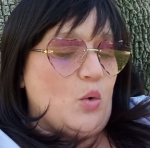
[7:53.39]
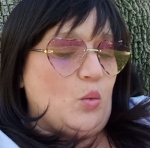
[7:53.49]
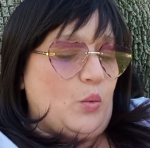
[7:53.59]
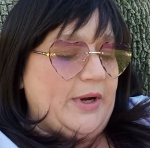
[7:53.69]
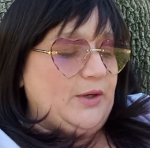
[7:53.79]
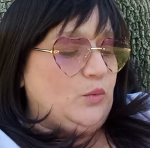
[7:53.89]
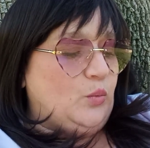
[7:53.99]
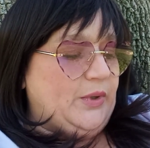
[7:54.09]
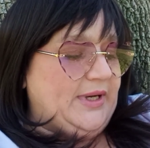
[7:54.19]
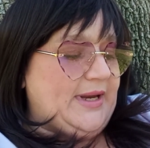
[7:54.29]

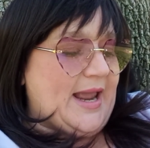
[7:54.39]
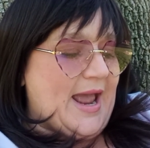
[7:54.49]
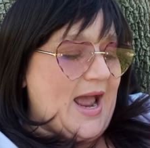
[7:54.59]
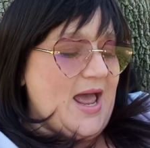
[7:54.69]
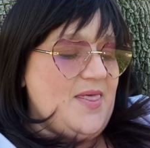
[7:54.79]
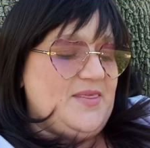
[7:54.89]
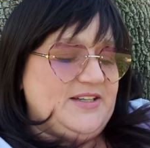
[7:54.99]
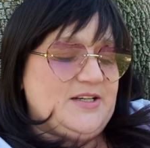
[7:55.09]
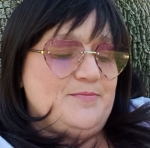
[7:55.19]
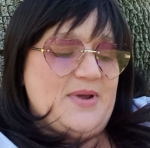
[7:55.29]
When we add
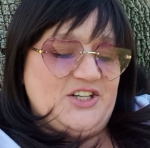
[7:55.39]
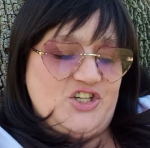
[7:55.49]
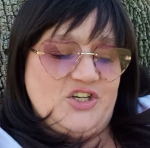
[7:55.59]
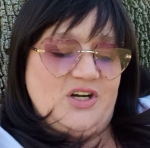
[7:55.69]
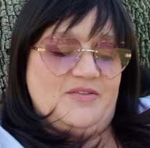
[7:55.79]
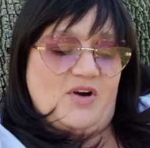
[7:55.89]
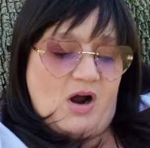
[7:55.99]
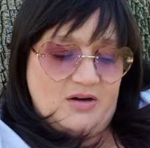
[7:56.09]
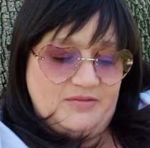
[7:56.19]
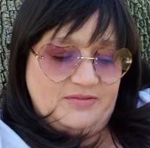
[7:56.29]
the dimension of
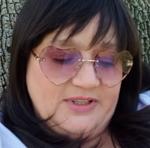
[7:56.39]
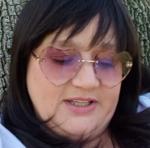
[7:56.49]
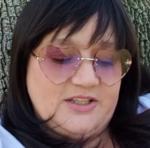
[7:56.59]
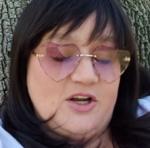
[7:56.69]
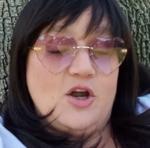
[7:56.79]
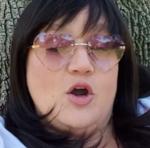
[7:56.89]
conflict,